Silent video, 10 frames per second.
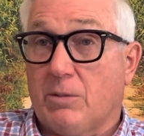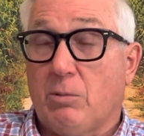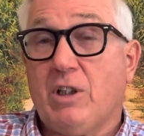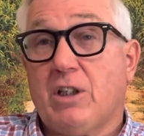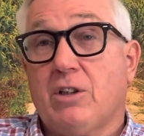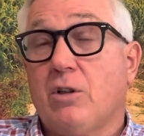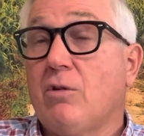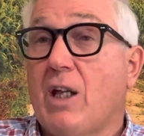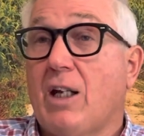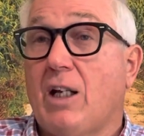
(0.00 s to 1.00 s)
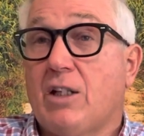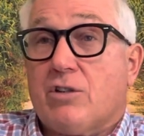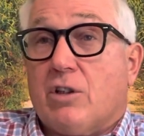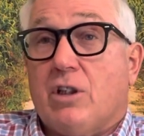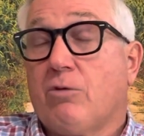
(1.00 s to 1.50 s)
And we could do that
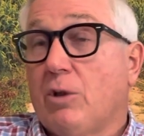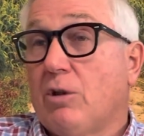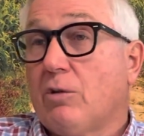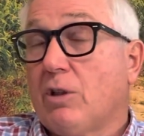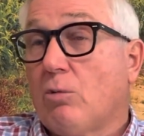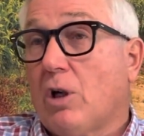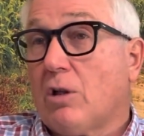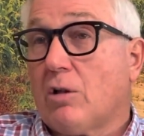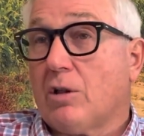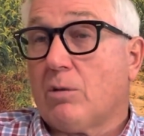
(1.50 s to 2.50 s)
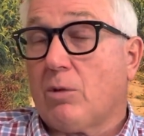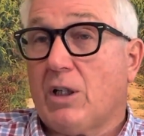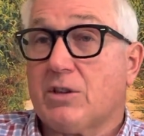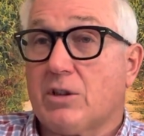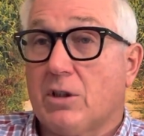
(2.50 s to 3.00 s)
actually if we don't get water in
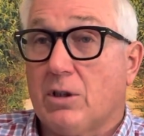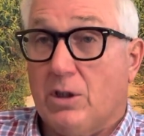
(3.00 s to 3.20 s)
Nebraska.